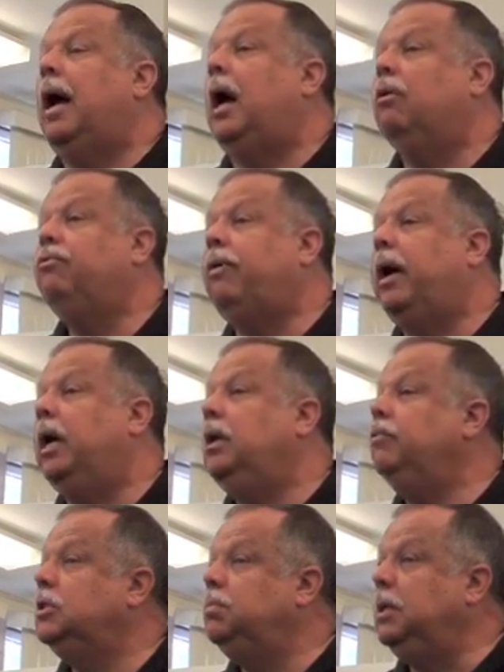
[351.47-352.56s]
how fine,
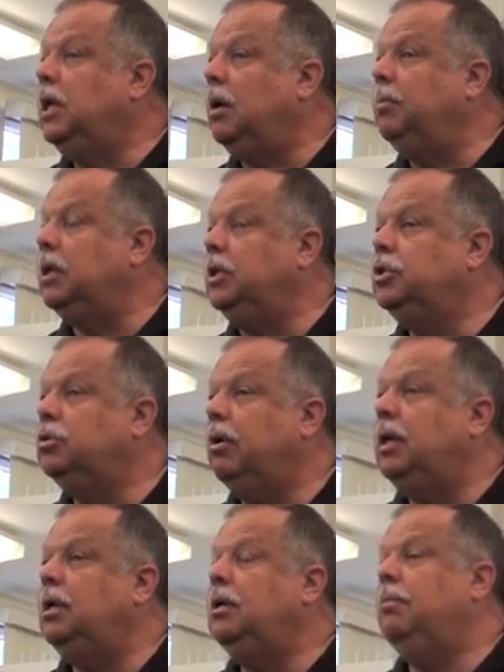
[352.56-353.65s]
if it's been chemically
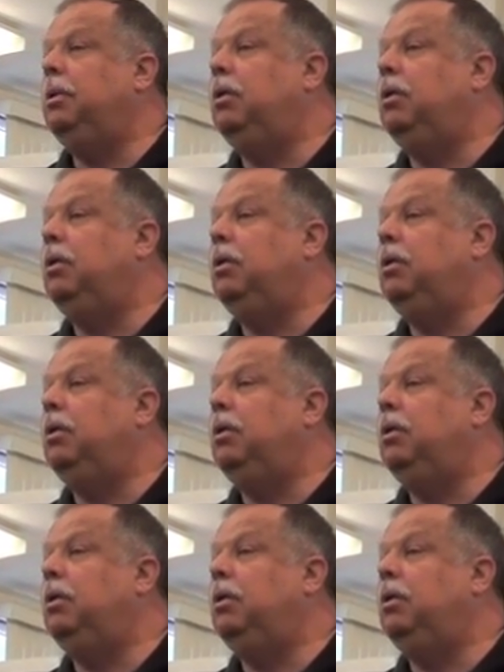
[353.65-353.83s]
straightened,